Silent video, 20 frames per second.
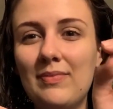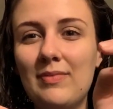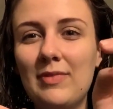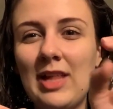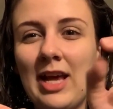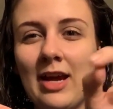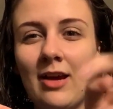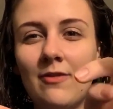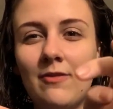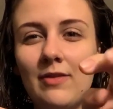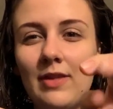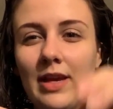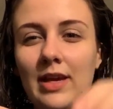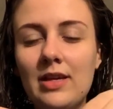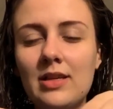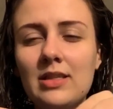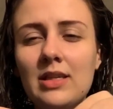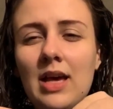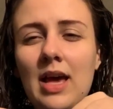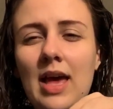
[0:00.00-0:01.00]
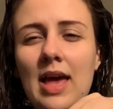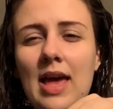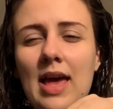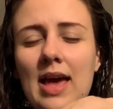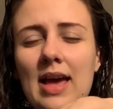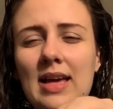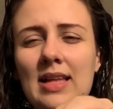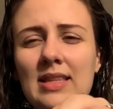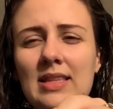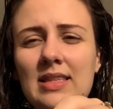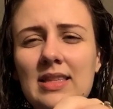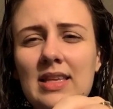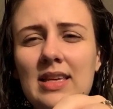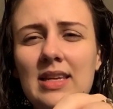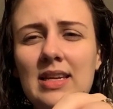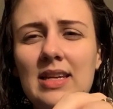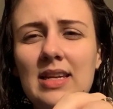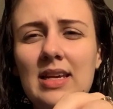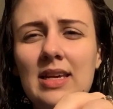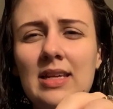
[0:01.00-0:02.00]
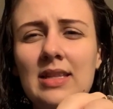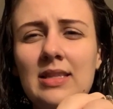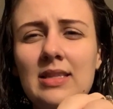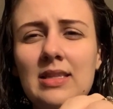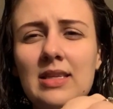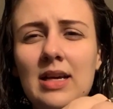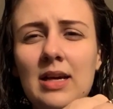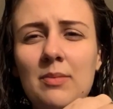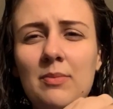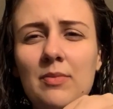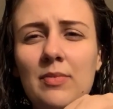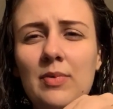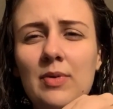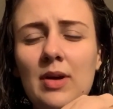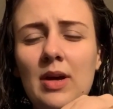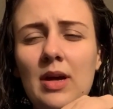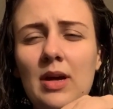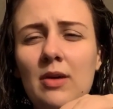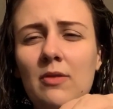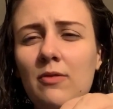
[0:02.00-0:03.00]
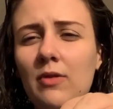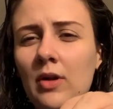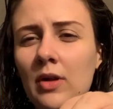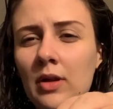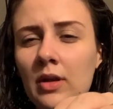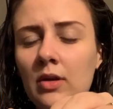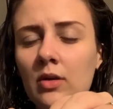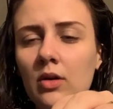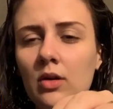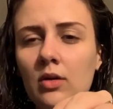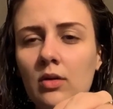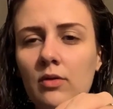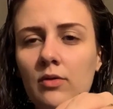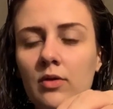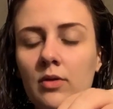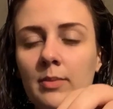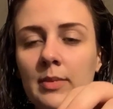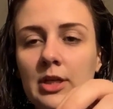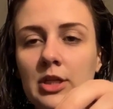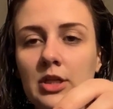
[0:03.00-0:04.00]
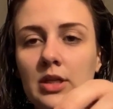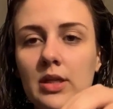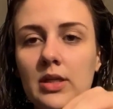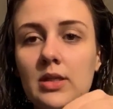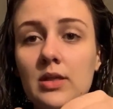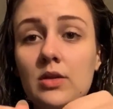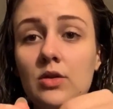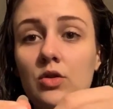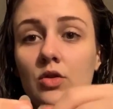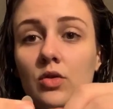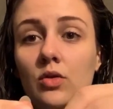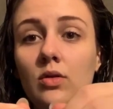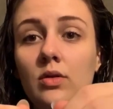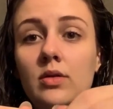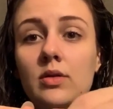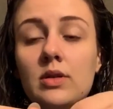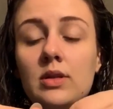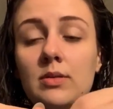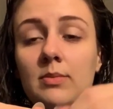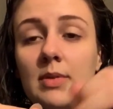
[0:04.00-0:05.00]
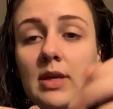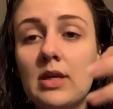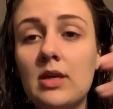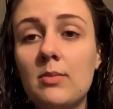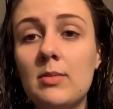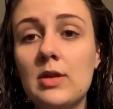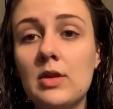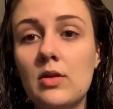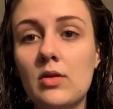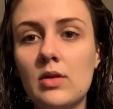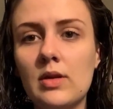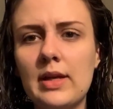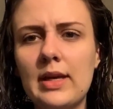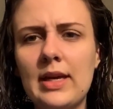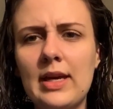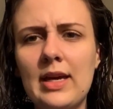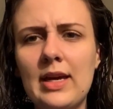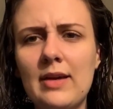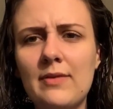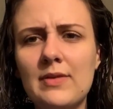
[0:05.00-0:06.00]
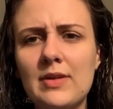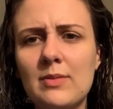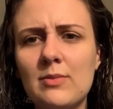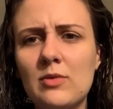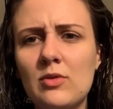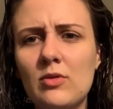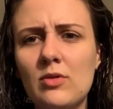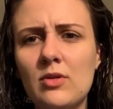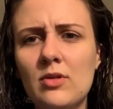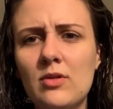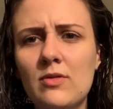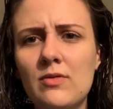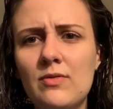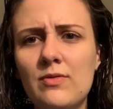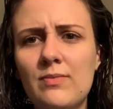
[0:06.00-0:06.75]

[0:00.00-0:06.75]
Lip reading: black flakes and then ends up falling all over my chest and shoulders and making me look like I have some sort of